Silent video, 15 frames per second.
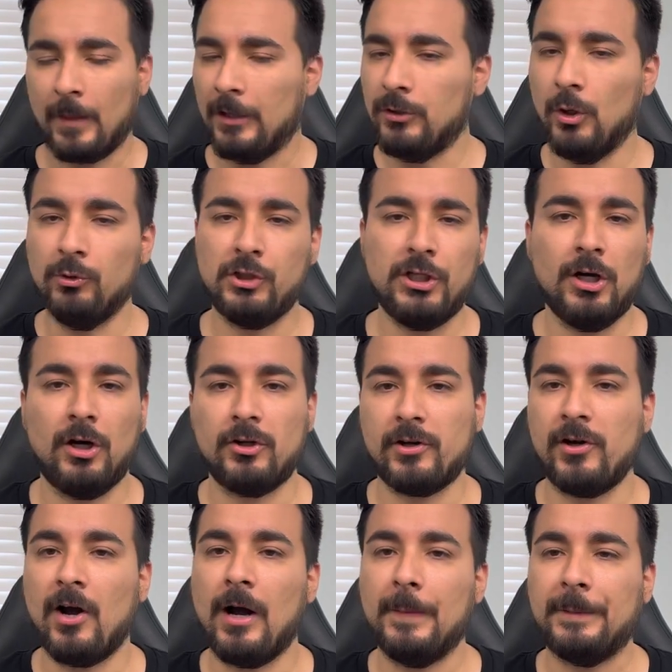No
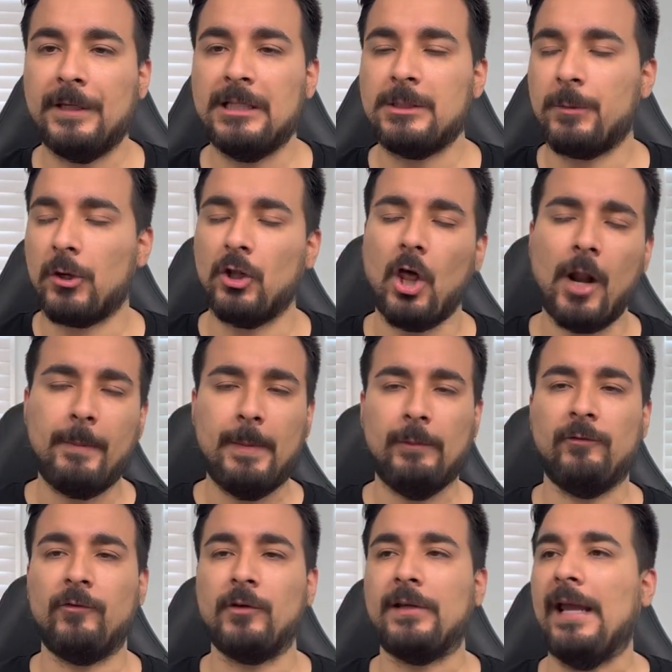DeAndre Hopkins, but a lot of people
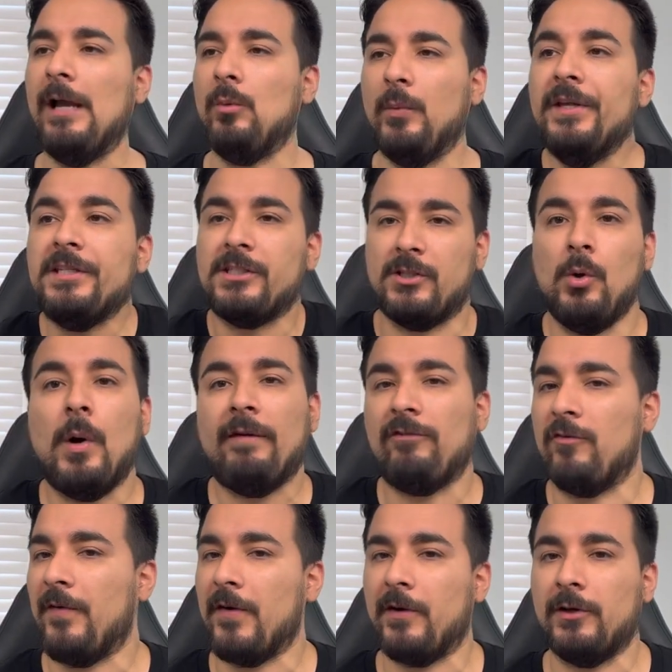forget we still have
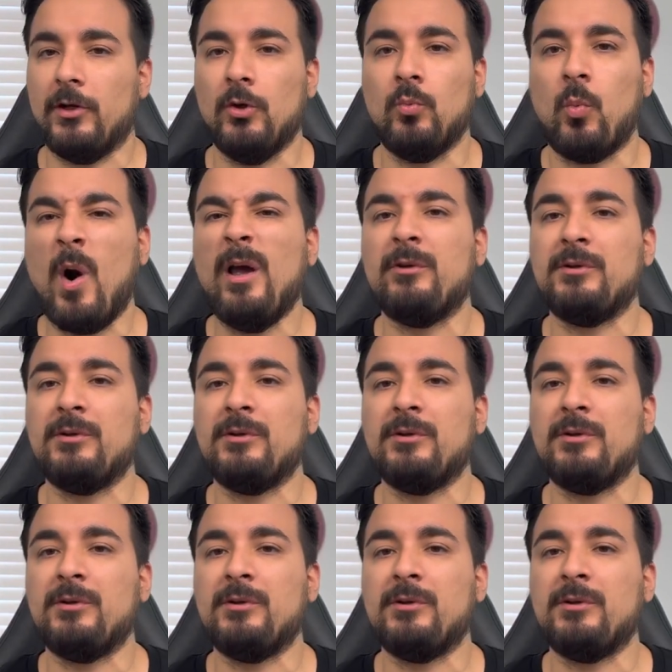a very good wide